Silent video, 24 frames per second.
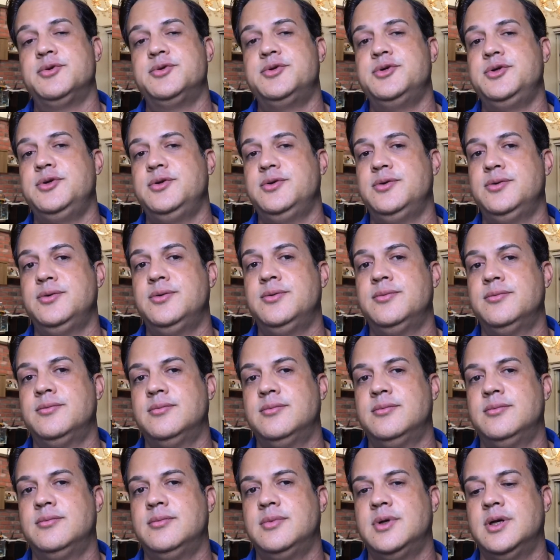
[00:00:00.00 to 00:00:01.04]
do you
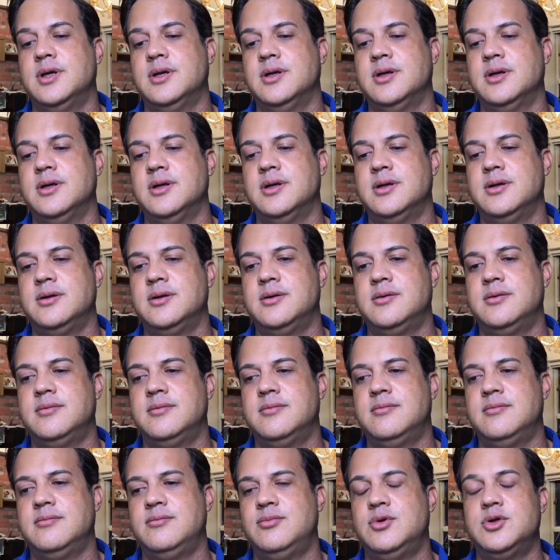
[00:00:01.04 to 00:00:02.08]

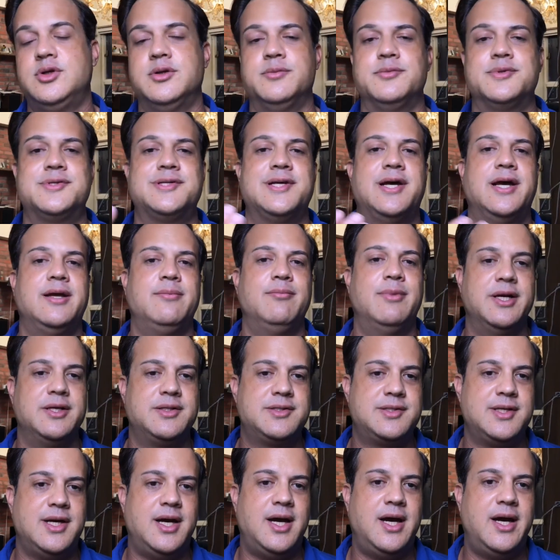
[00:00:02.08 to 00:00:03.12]
put them side by
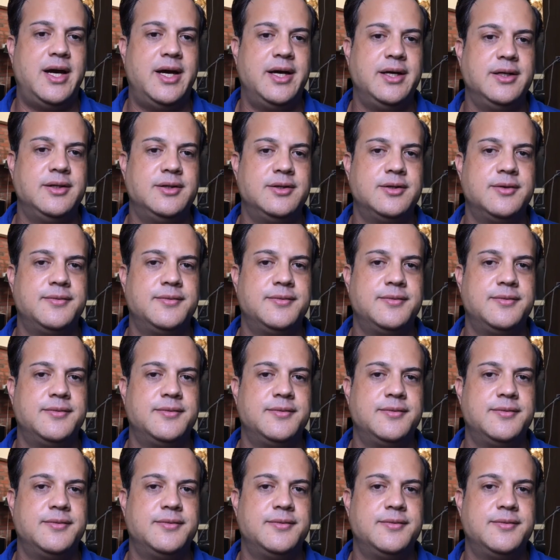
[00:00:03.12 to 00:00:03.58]
side?